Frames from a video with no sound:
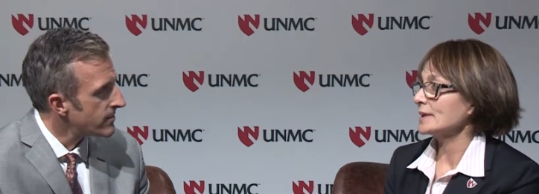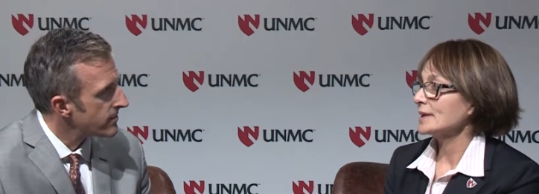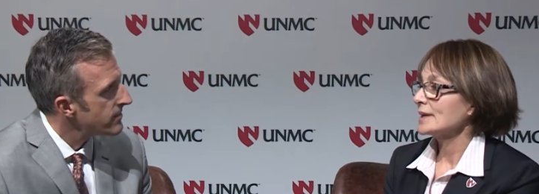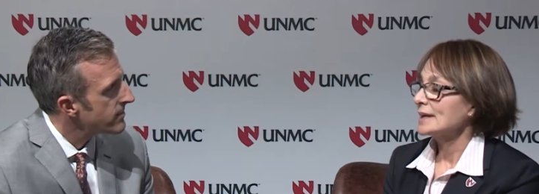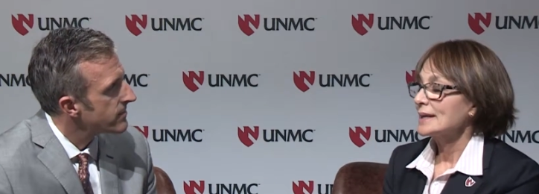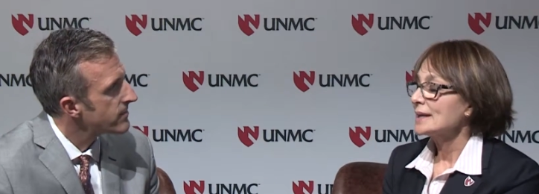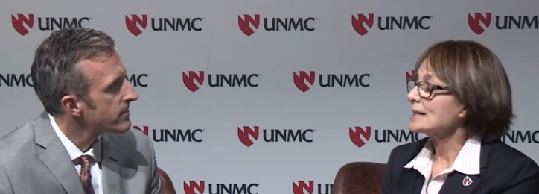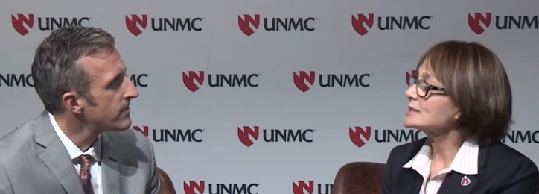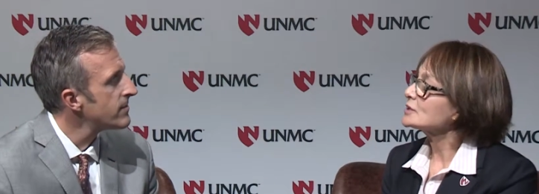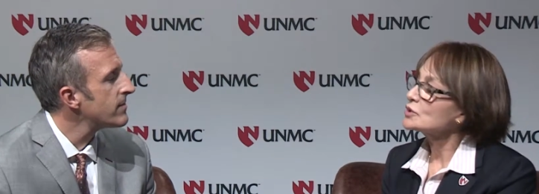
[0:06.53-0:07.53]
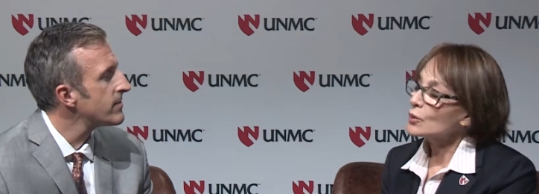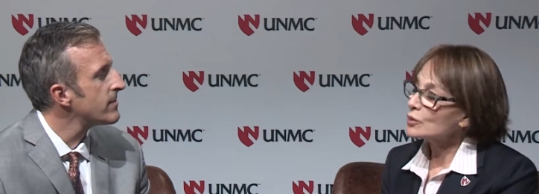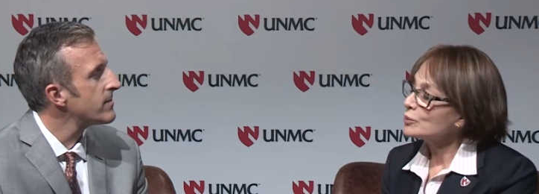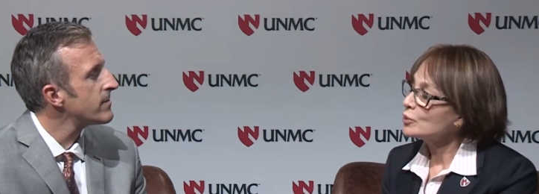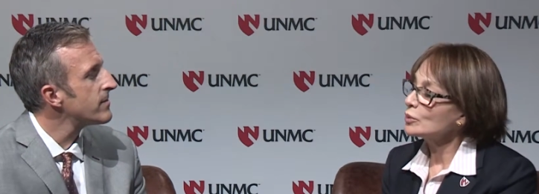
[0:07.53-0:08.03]
Speaker 1: Mm -hmm. Is the donor
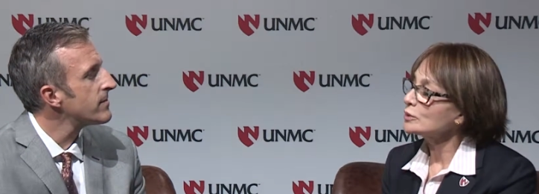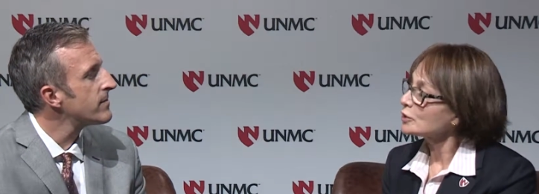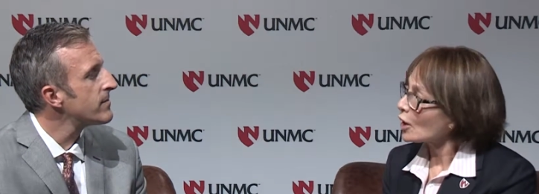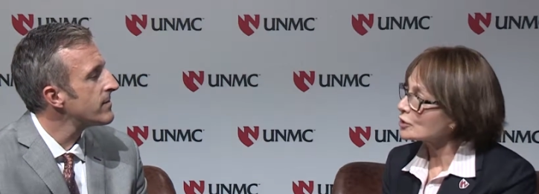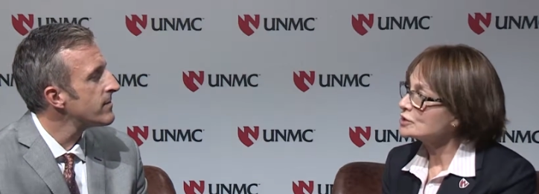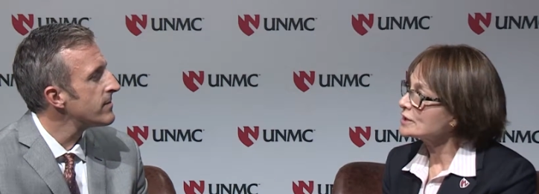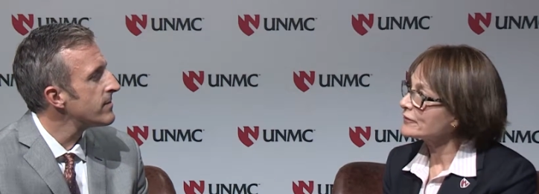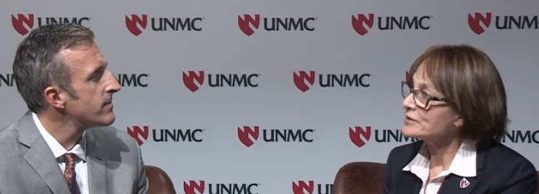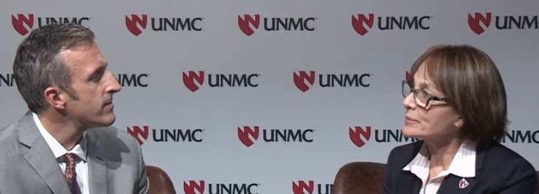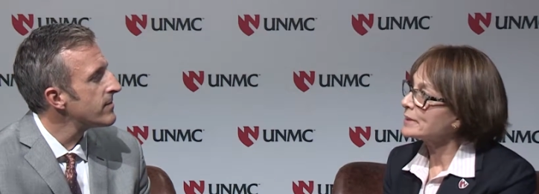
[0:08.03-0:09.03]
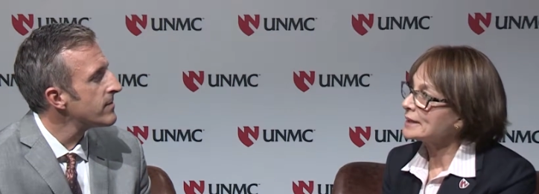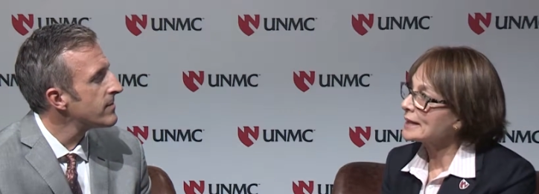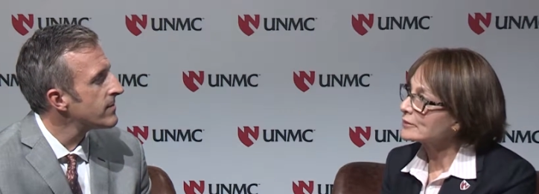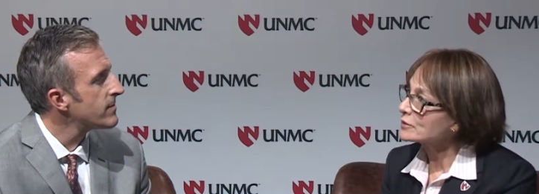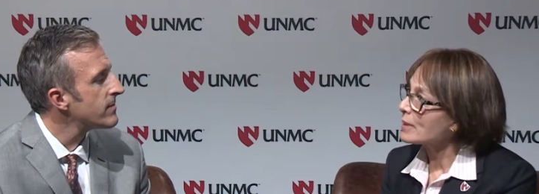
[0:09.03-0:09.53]
pool large enough in the
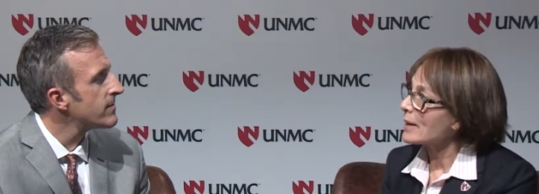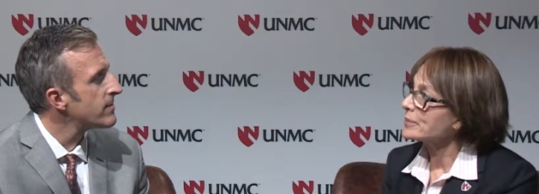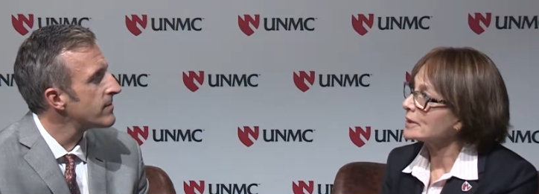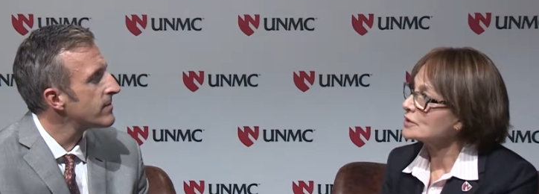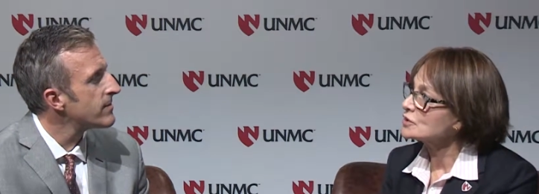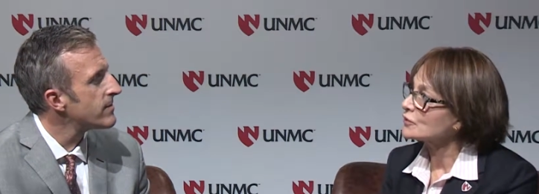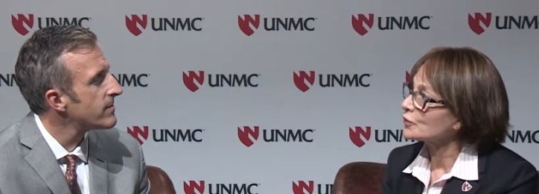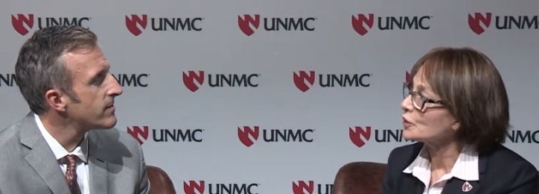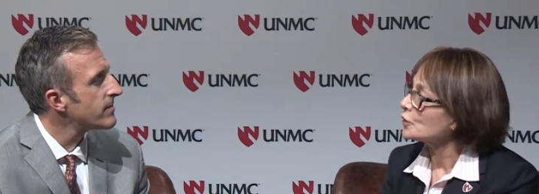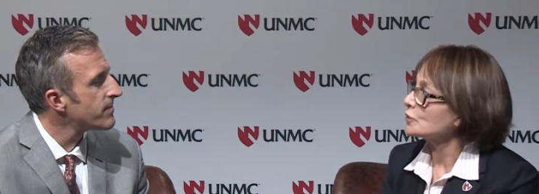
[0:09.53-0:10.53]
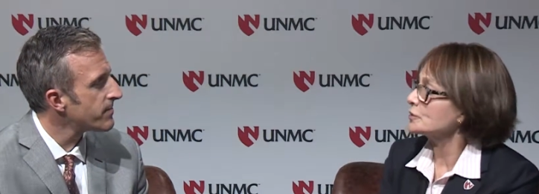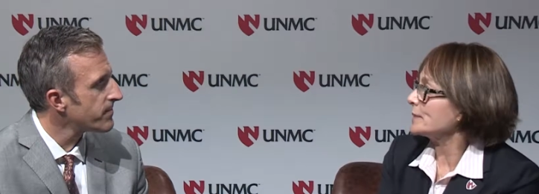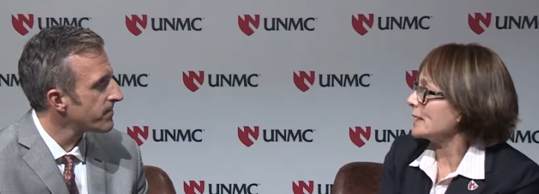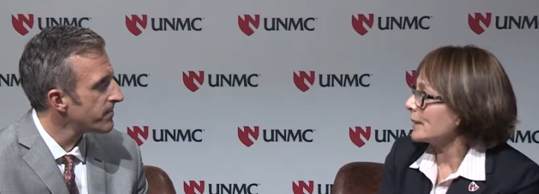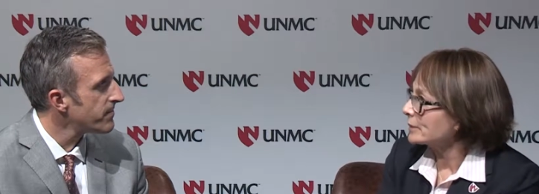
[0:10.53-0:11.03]
pediatric population for you to
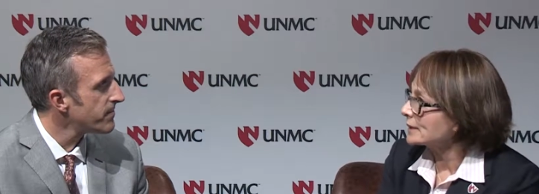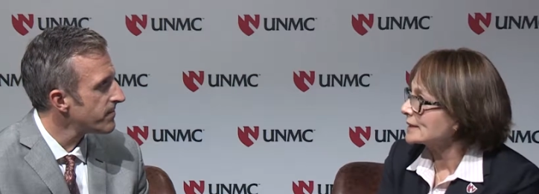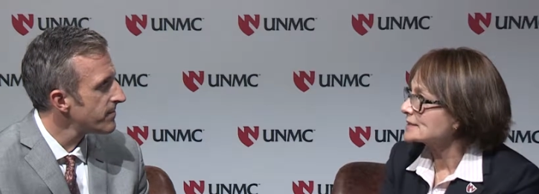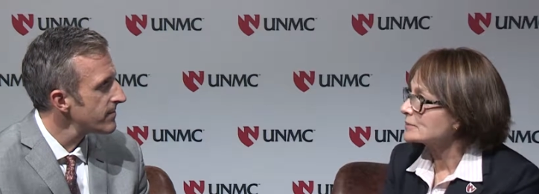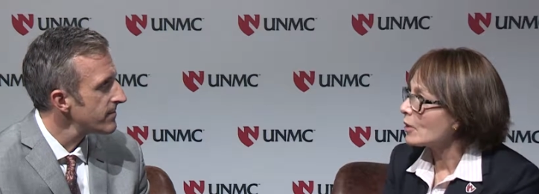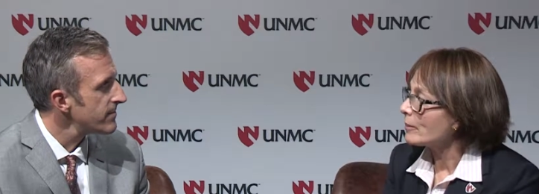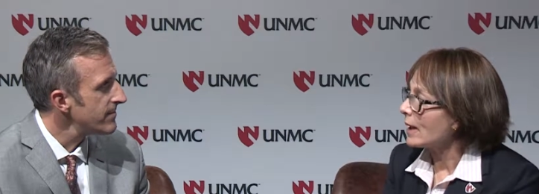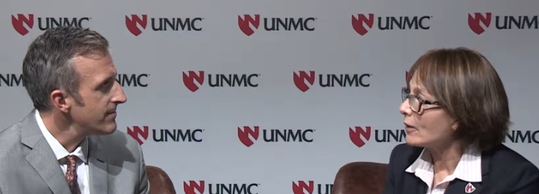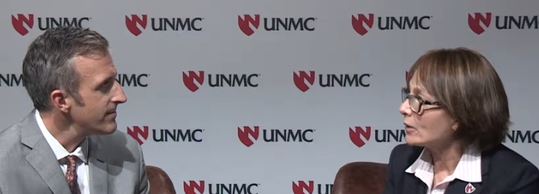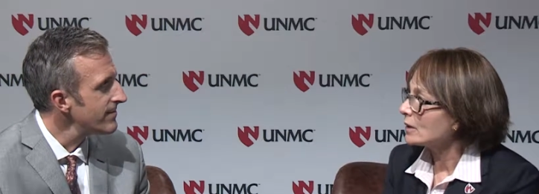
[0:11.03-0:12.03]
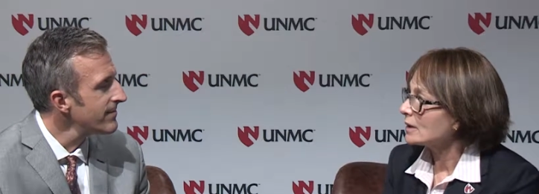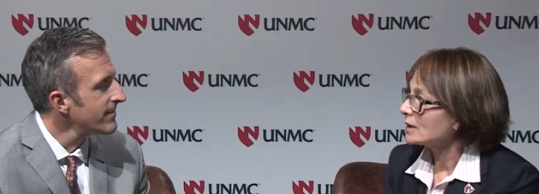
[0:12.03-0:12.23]
be able to get small bowel?